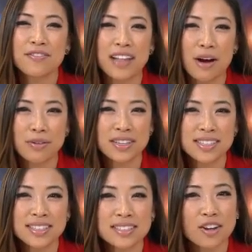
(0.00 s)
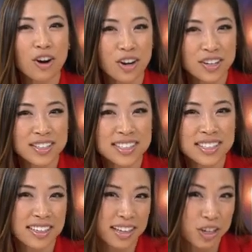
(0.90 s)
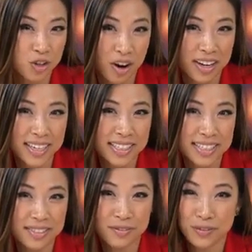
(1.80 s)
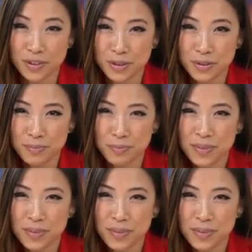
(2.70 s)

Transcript: Flowers, cards, electronics, food.